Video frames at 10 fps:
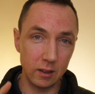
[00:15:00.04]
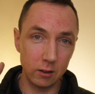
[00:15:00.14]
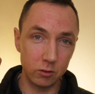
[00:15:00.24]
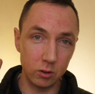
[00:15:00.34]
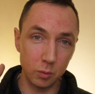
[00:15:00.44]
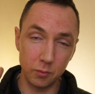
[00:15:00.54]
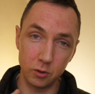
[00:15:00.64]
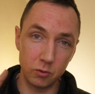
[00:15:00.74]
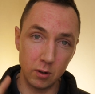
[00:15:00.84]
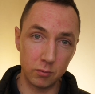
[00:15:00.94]
think it's suitable for
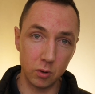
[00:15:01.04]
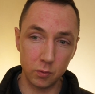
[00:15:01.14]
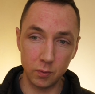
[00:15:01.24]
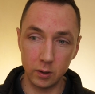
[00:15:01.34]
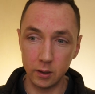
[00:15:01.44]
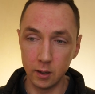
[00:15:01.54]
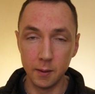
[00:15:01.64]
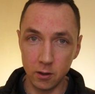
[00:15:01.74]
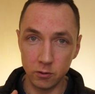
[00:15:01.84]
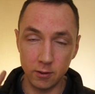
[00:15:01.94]
street photography.
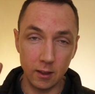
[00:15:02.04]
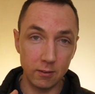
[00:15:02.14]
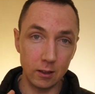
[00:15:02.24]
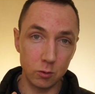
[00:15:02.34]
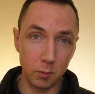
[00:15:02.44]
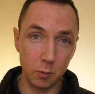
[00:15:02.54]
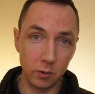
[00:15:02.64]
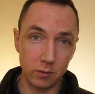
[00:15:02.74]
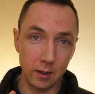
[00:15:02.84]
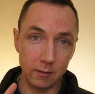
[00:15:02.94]
So the only thing it's probably
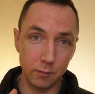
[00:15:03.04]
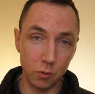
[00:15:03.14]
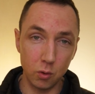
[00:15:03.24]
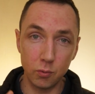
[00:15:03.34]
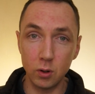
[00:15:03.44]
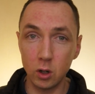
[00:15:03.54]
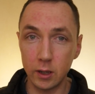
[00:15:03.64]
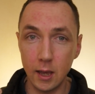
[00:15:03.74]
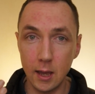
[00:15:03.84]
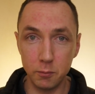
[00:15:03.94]
worth getting for for
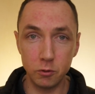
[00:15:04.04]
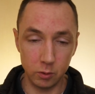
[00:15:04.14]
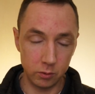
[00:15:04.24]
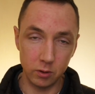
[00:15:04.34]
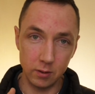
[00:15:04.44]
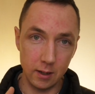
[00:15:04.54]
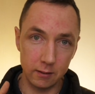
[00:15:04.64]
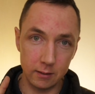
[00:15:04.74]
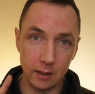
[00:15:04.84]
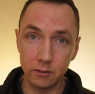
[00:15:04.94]
Leica M shooters
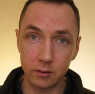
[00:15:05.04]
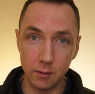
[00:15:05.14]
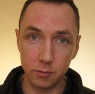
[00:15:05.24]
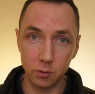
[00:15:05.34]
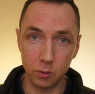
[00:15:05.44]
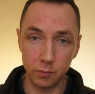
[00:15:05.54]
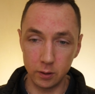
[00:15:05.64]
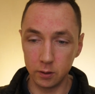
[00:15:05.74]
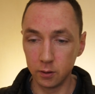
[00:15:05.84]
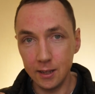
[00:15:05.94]
is landscape
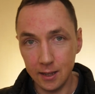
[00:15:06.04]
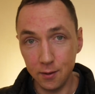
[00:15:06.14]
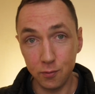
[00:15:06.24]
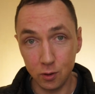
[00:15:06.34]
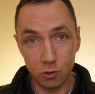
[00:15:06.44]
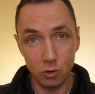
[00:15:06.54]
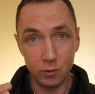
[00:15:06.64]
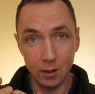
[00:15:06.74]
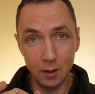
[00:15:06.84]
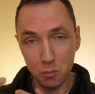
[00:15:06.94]
photography if you
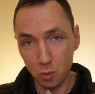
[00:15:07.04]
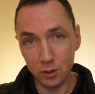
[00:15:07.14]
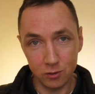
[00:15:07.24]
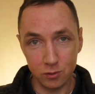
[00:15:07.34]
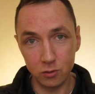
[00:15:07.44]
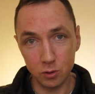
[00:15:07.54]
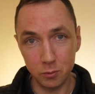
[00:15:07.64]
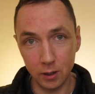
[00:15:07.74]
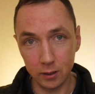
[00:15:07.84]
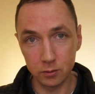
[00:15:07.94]
shoot at more distant
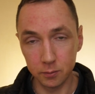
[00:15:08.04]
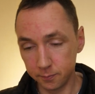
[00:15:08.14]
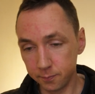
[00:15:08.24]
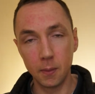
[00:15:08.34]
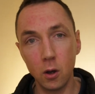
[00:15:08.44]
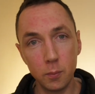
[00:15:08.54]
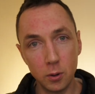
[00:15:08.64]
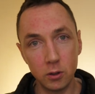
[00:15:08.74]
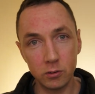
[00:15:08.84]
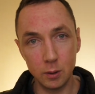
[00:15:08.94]
subjects. I
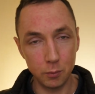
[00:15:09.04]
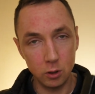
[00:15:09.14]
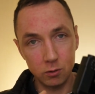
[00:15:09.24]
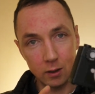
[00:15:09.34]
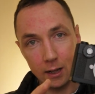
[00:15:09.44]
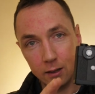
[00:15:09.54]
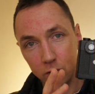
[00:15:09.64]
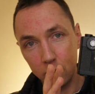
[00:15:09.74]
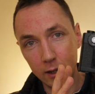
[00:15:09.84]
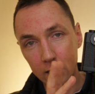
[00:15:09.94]
personally will use the lens
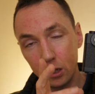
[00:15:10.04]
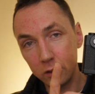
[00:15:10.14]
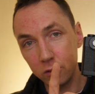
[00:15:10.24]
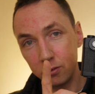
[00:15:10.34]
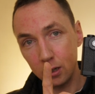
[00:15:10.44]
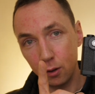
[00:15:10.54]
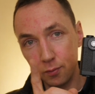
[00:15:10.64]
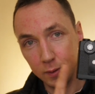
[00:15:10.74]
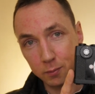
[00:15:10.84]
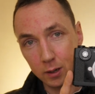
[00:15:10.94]
on a Leica CL
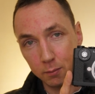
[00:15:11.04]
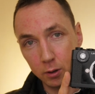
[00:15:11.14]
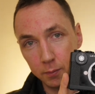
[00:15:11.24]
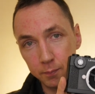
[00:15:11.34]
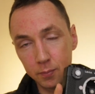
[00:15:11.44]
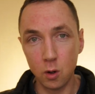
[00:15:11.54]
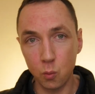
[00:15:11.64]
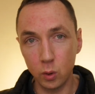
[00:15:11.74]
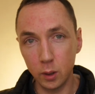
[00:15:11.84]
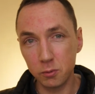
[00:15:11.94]
film camera
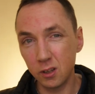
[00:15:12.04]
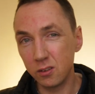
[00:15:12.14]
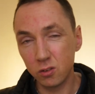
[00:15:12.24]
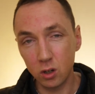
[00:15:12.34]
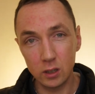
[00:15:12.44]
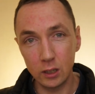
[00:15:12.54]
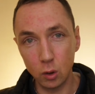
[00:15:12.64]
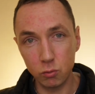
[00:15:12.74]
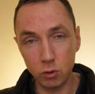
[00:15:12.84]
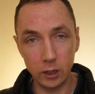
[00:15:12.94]
when I'm say cycling
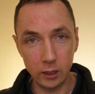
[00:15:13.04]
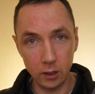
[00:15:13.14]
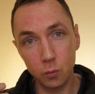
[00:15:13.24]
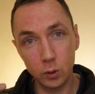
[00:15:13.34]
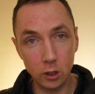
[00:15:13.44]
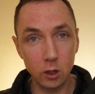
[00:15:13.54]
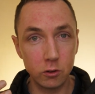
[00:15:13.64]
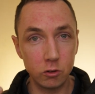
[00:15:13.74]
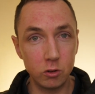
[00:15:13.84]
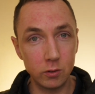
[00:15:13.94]
or running when I'd like
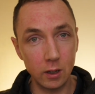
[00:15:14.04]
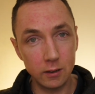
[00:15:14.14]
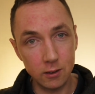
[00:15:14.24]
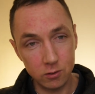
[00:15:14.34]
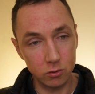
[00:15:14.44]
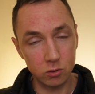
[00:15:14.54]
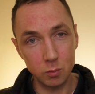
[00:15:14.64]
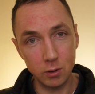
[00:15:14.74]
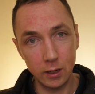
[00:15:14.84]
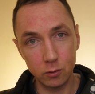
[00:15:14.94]
to shoot a distant
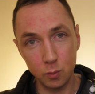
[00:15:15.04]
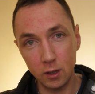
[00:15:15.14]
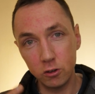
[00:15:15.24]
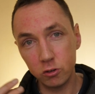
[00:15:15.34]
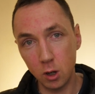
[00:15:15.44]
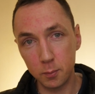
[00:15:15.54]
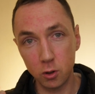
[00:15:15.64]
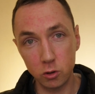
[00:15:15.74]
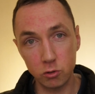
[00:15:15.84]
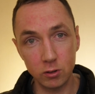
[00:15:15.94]
subject with a sharp
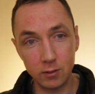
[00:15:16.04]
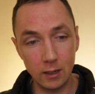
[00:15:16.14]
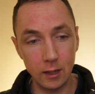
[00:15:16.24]
contrasty